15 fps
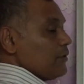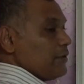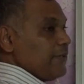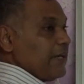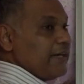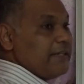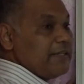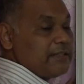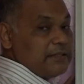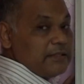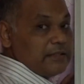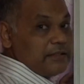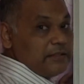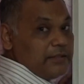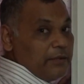that is
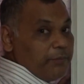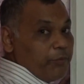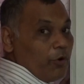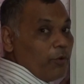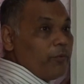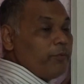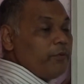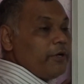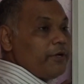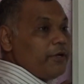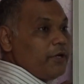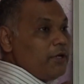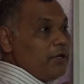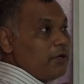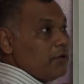the
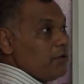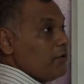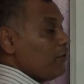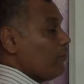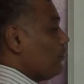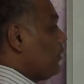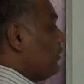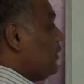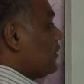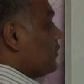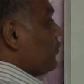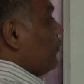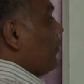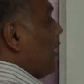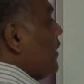probability,
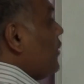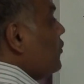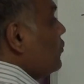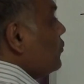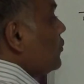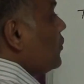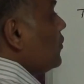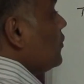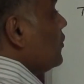these values,